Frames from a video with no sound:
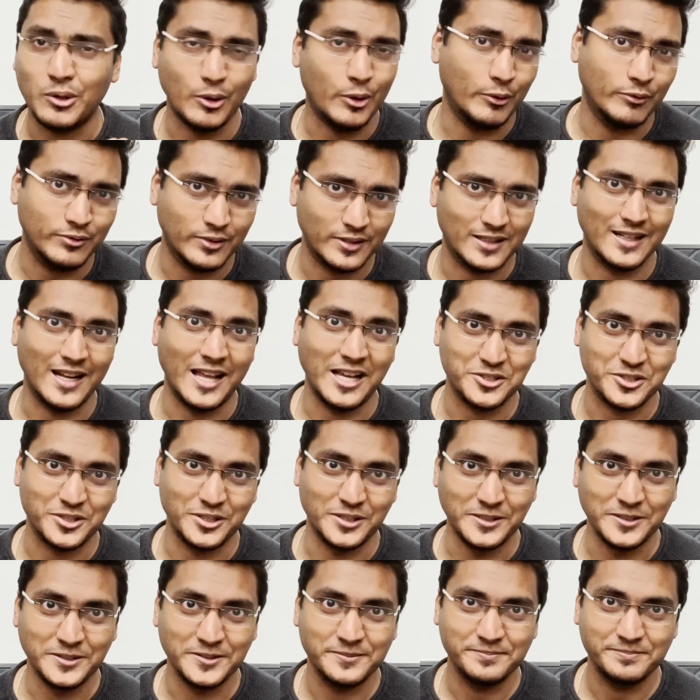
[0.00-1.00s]
of
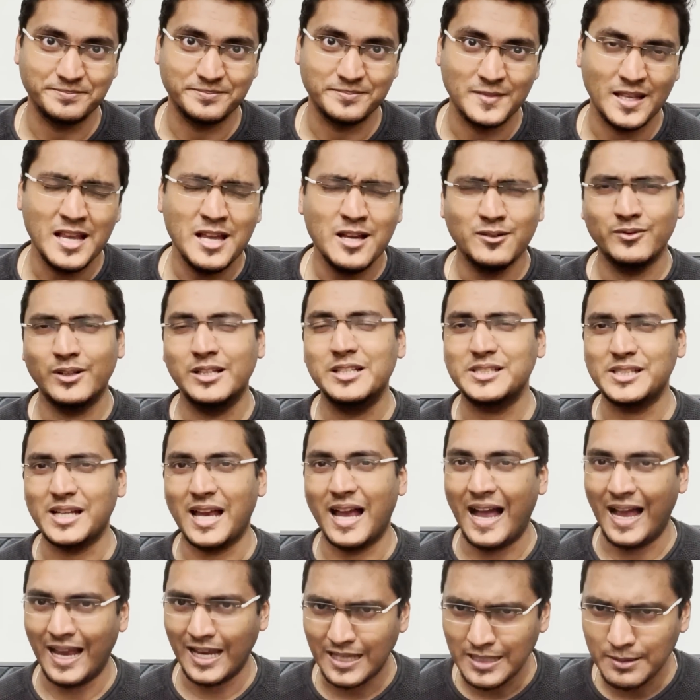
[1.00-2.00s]
Atlassian, which
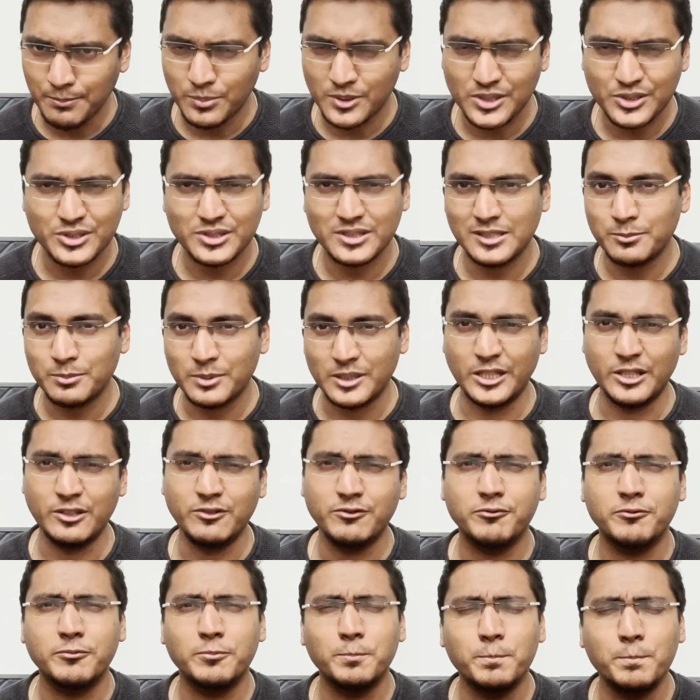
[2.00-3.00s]
I personally
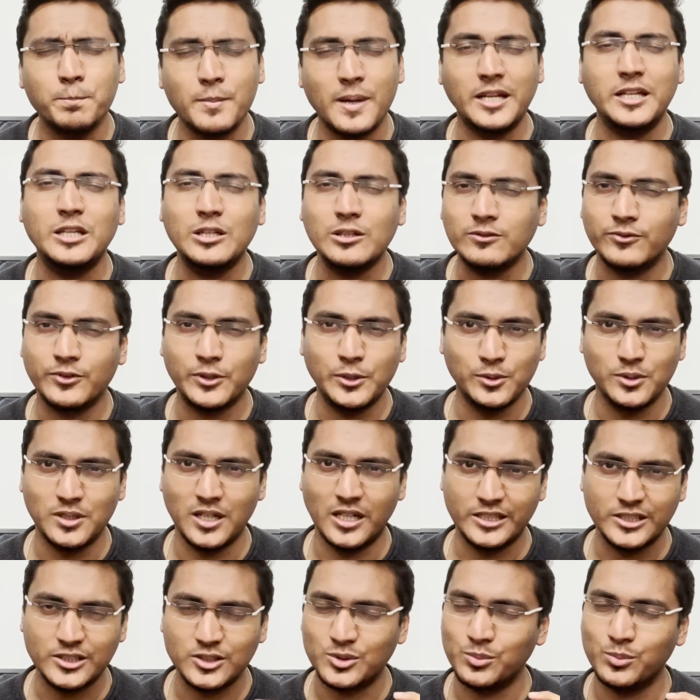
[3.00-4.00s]
believe many of you
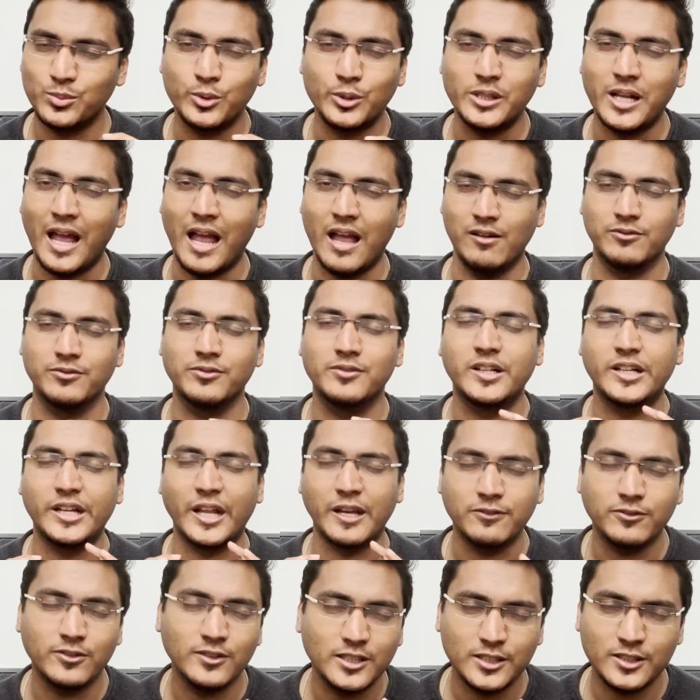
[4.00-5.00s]
guys would have
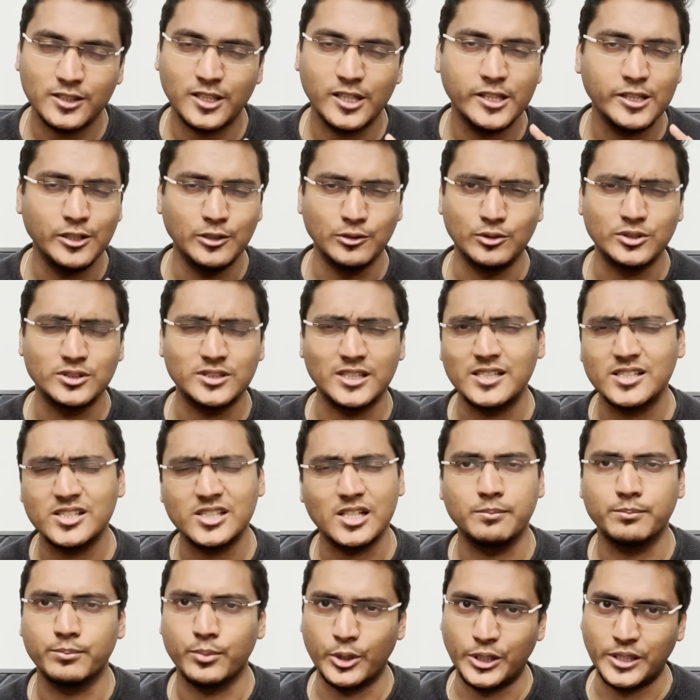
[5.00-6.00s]
definitely used at
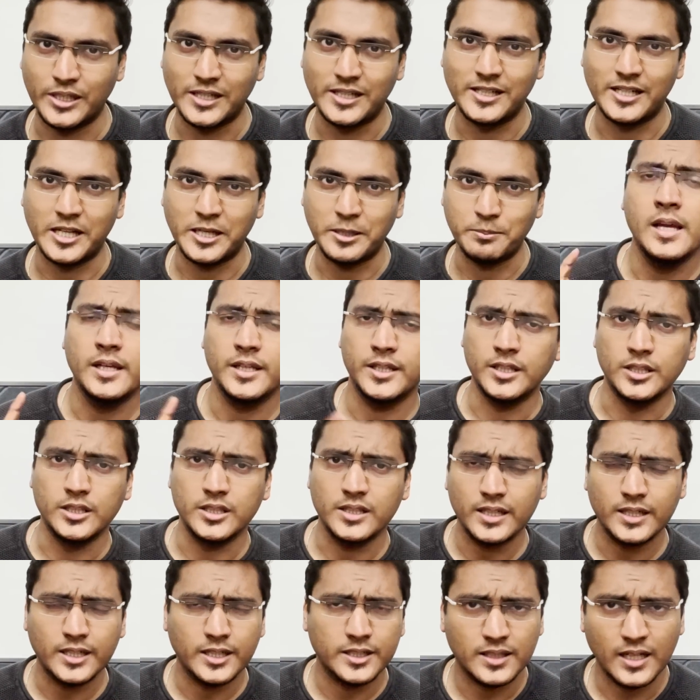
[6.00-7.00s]
some point in time. Here
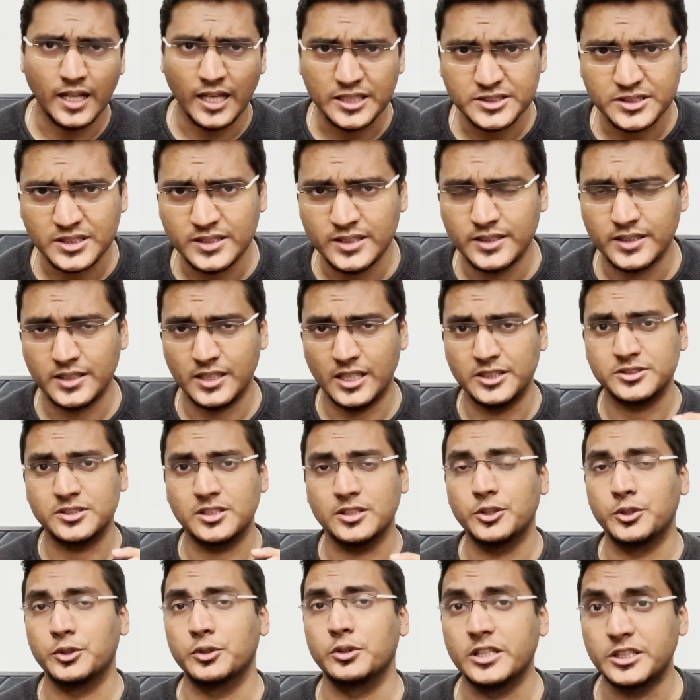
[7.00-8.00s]
at Atlassian,
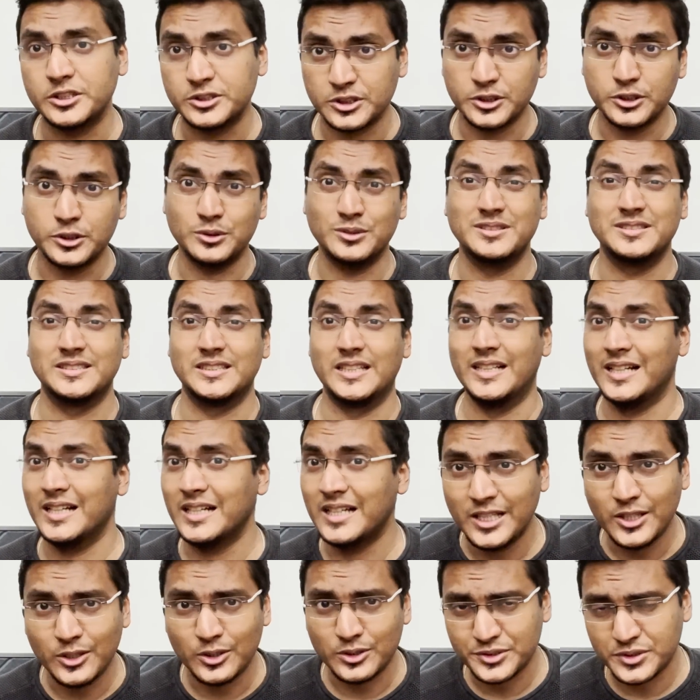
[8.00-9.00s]
international relocation to
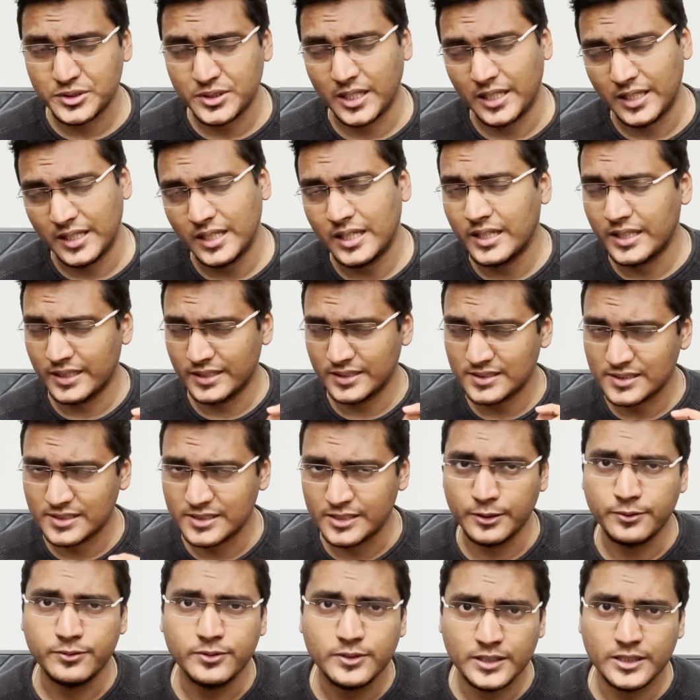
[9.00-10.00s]
Sydney, Australia is
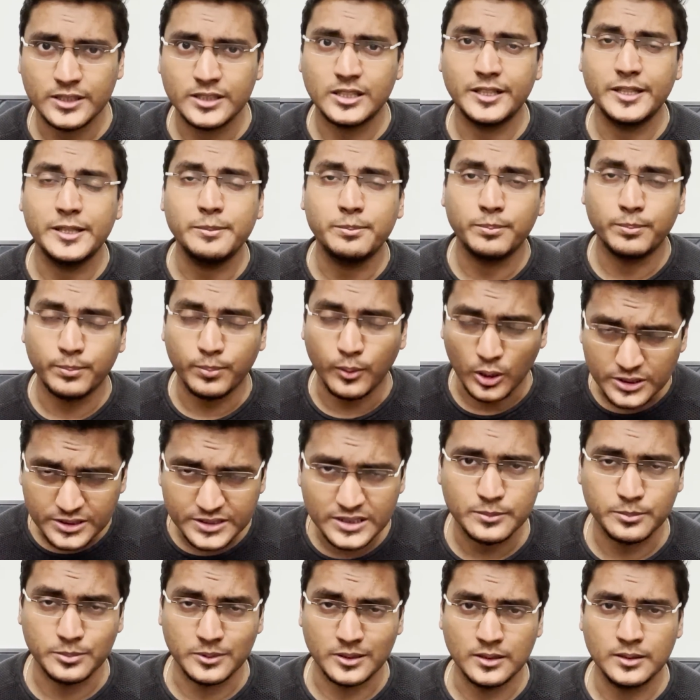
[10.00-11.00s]
definitely
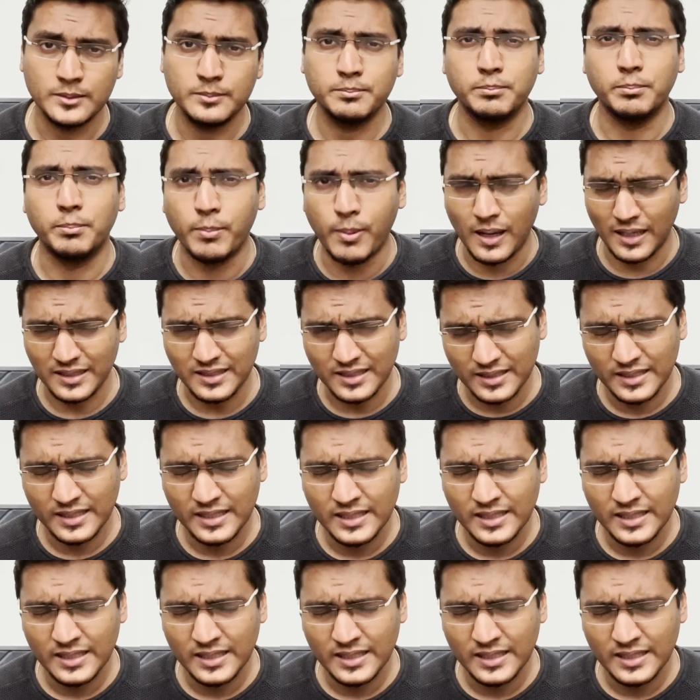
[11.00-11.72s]
possible, but